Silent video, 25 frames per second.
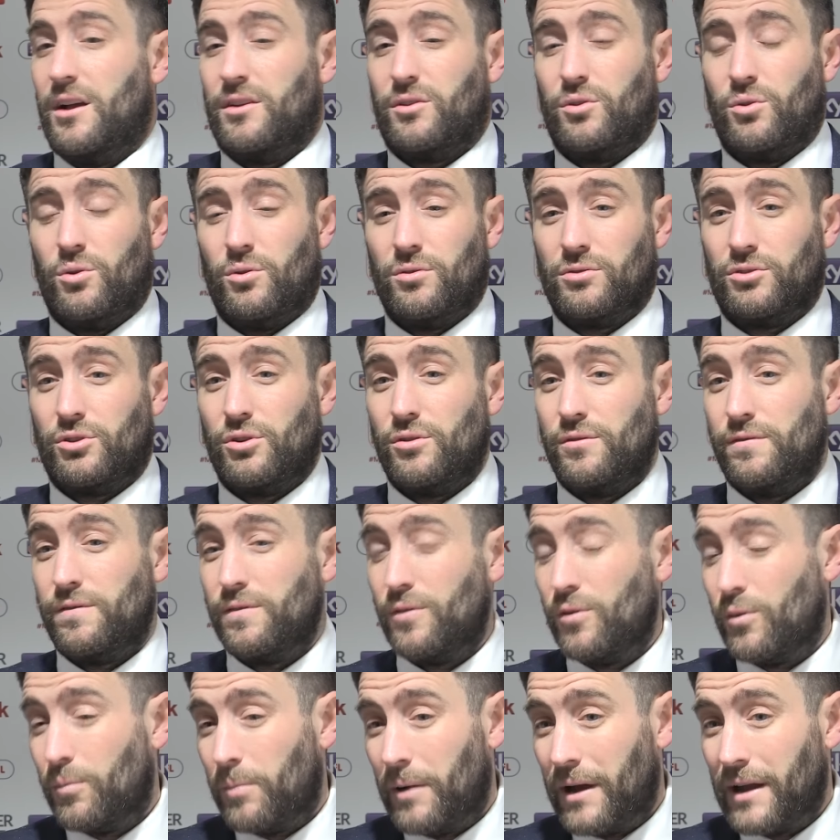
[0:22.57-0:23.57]
I thought two
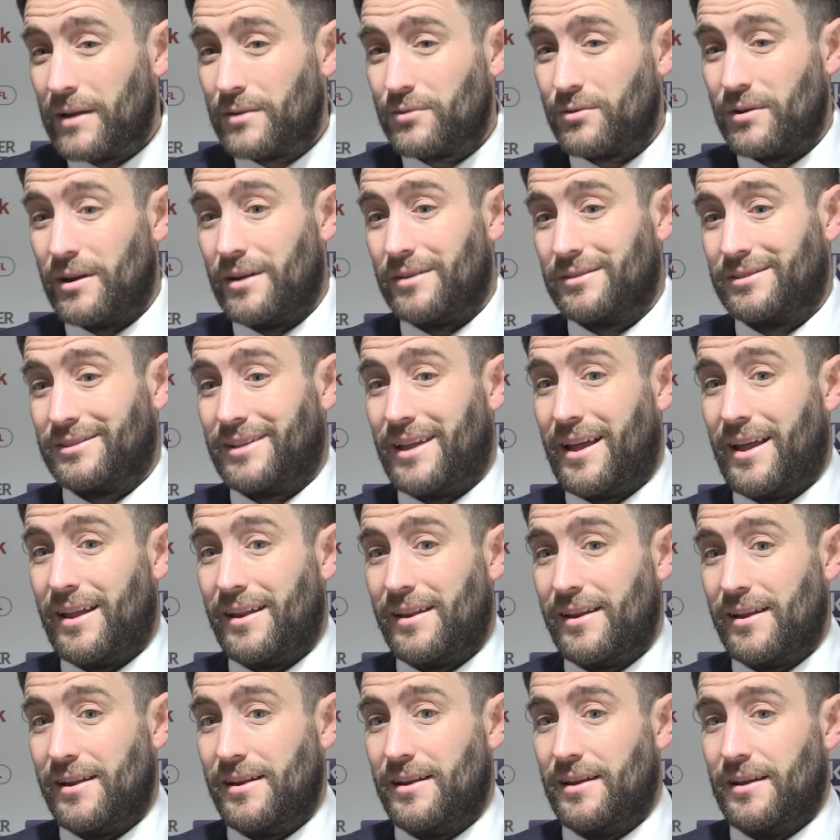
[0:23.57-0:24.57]
fullbacks were
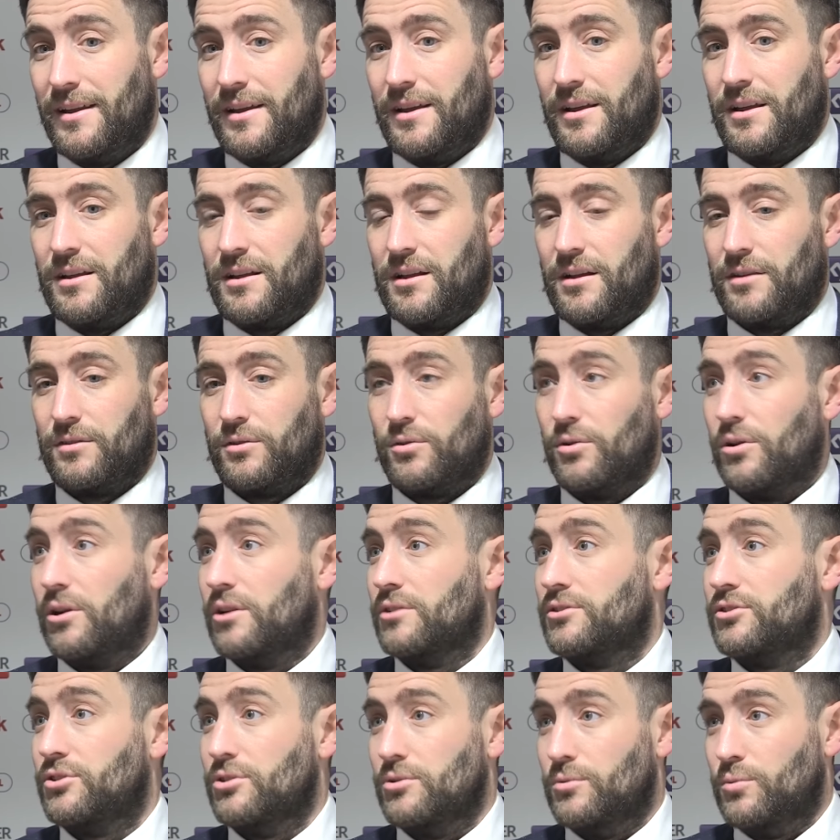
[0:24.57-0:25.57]
outstanding. I thought
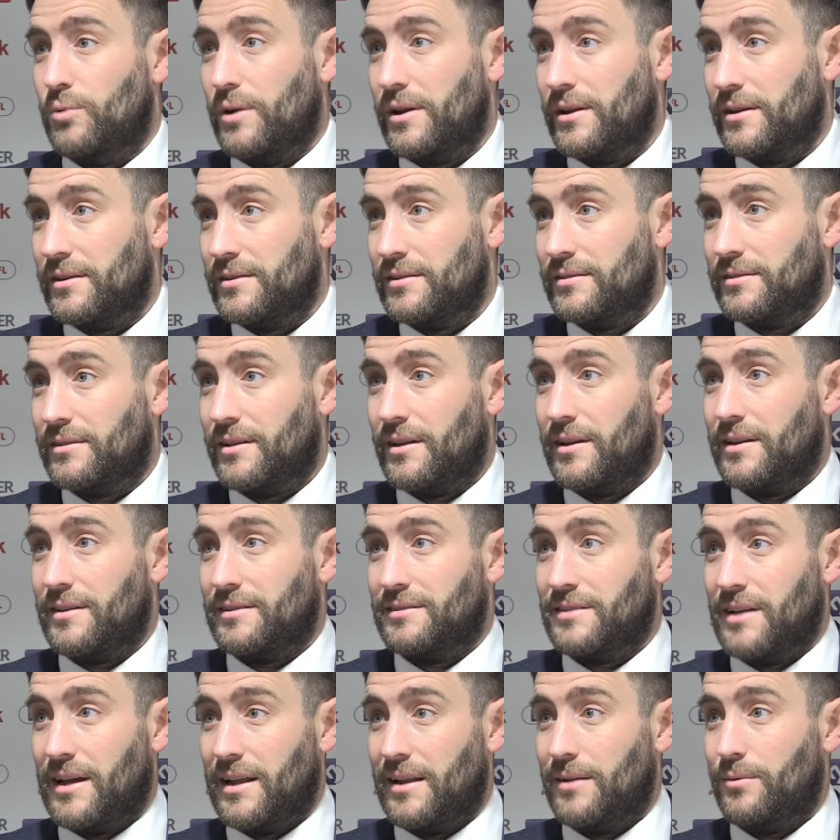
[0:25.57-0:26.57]
our two wingers done
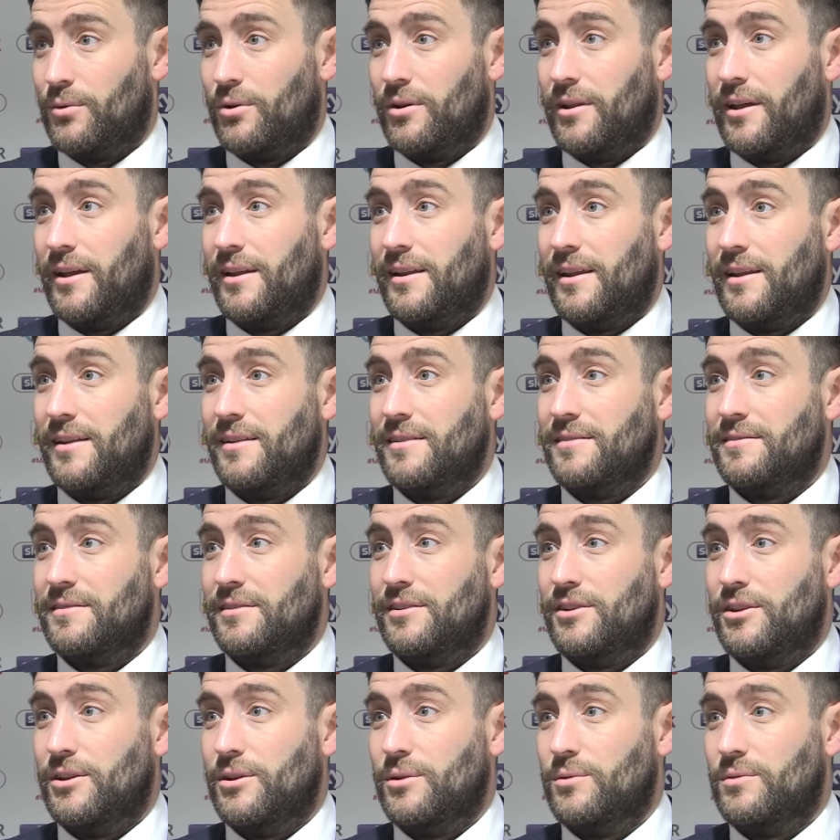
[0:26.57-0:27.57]
exactly what they needed
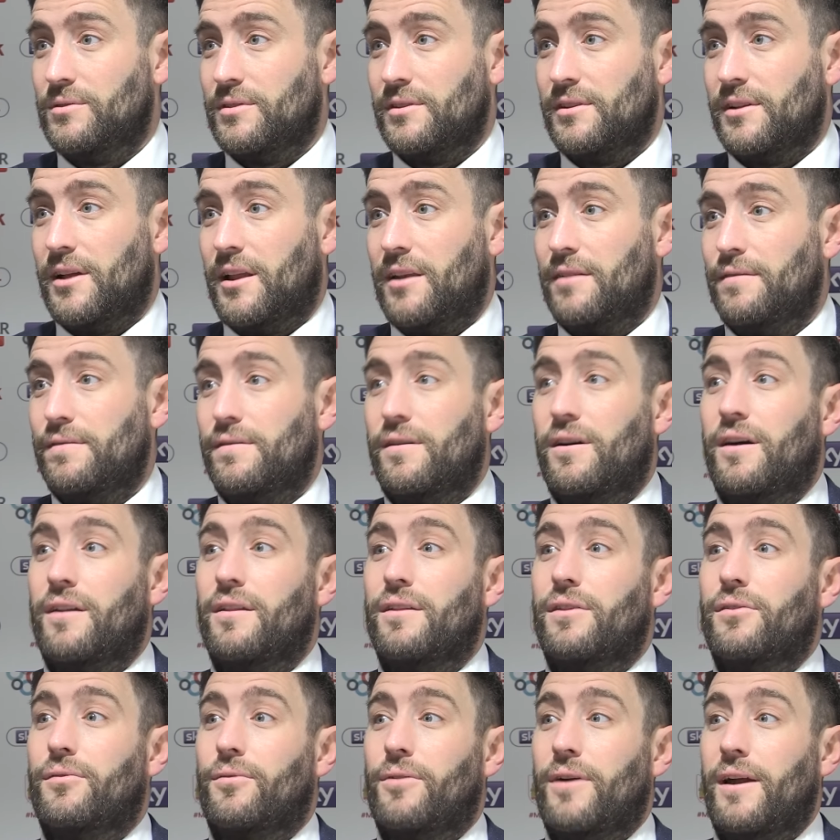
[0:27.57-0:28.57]
to do to nullify
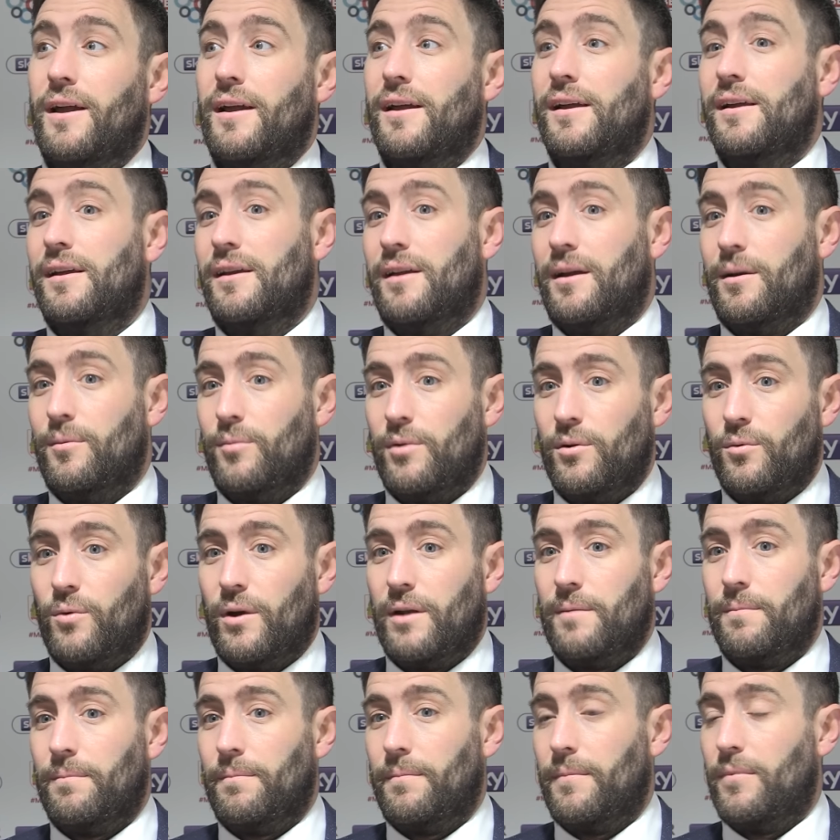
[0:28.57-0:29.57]
the threat, and we
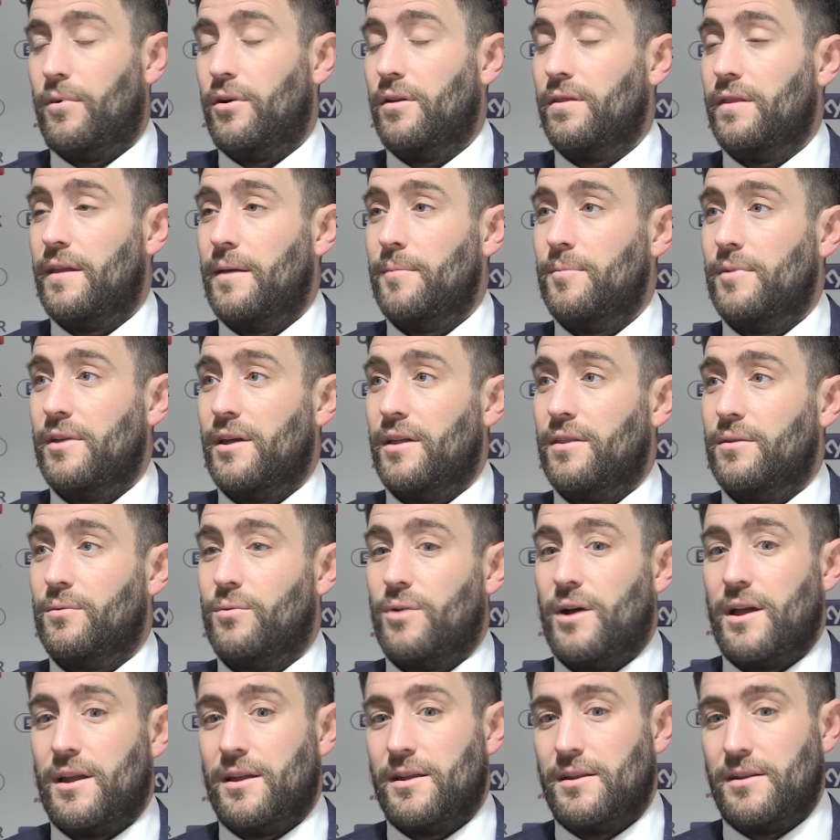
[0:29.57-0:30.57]
went on them the other
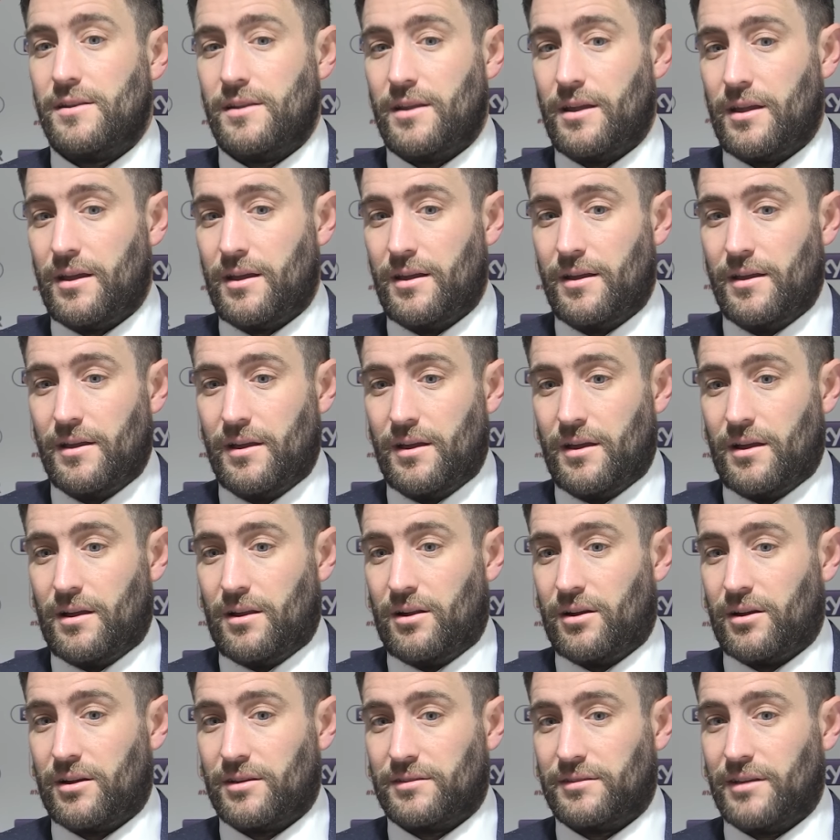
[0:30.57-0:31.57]
way. And uh,
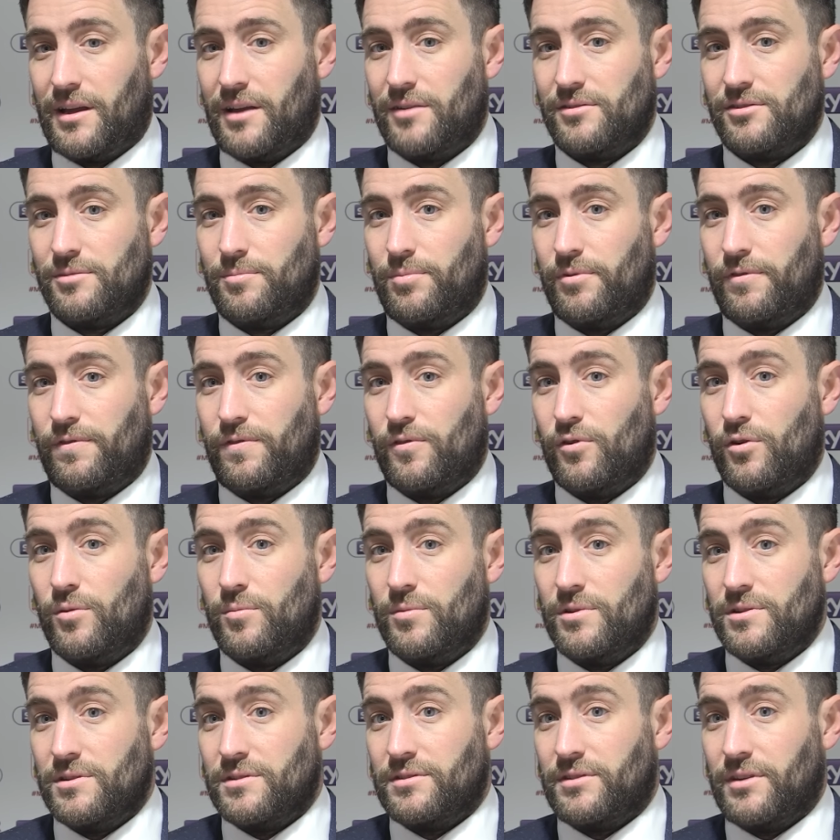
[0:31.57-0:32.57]
like I say, it was a
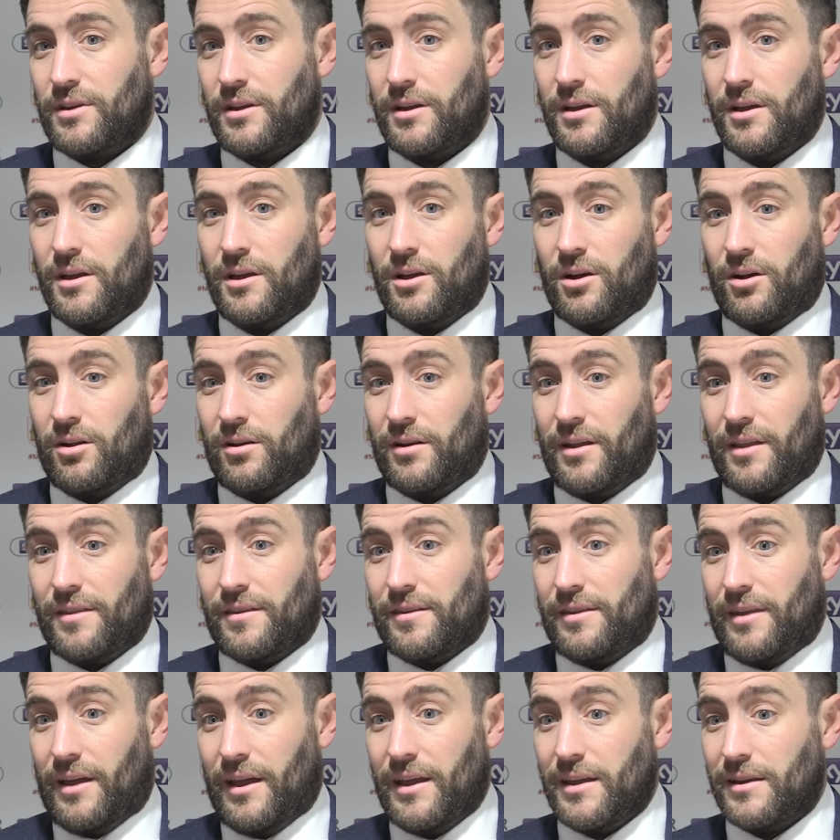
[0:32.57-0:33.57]
performance that on
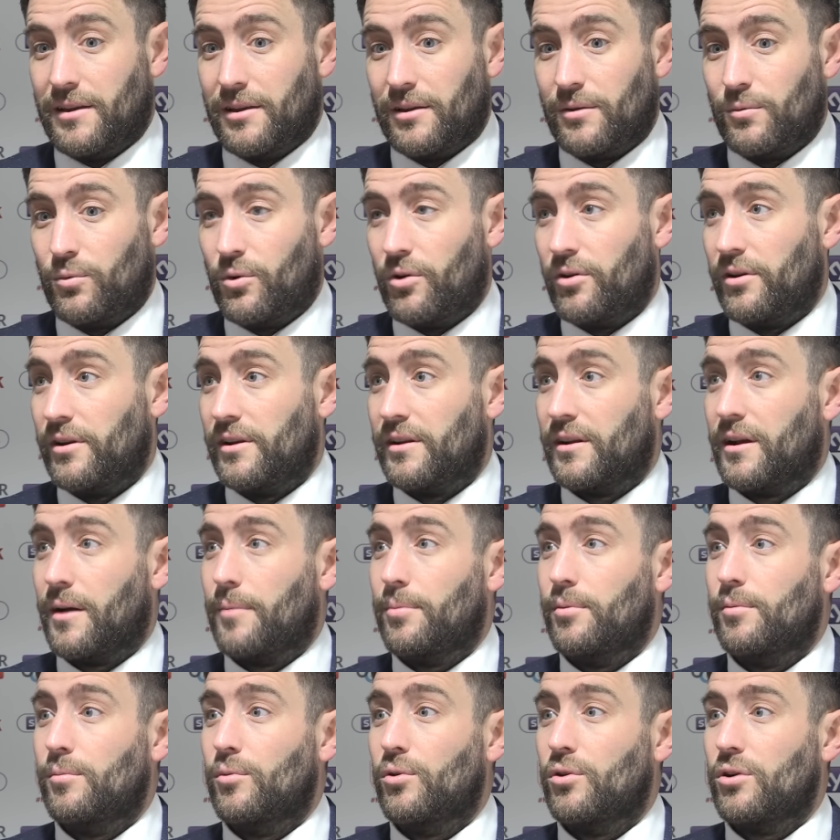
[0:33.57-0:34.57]
another day could have warranted a
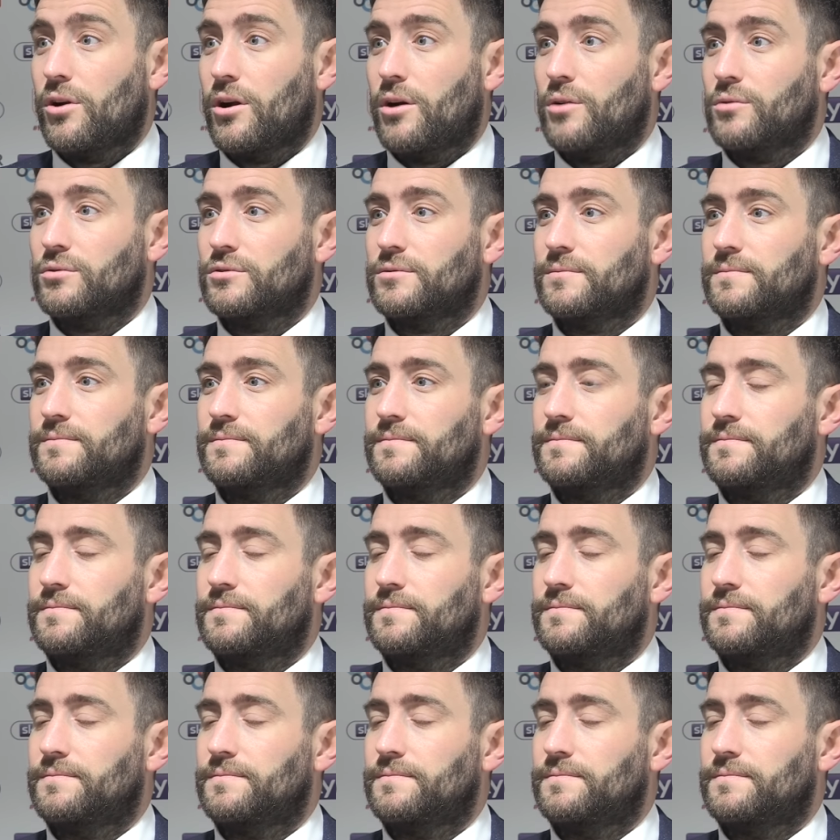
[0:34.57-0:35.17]
couple more goals